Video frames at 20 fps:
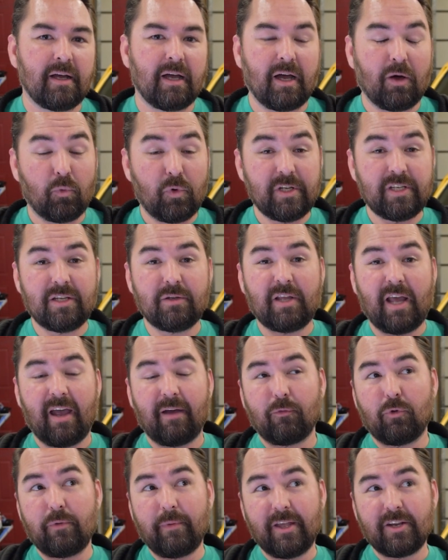We
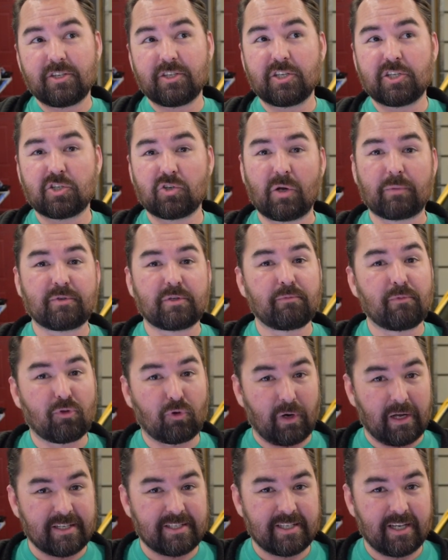managed to strip some
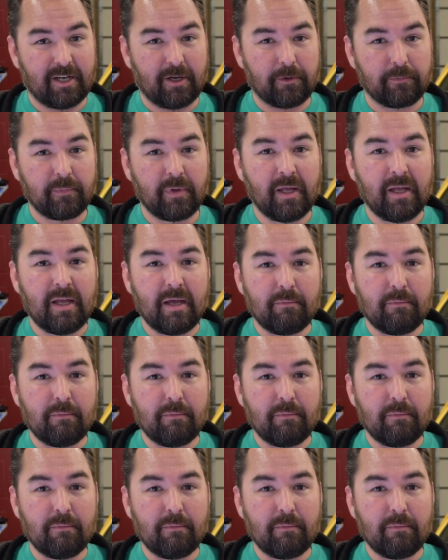threads out,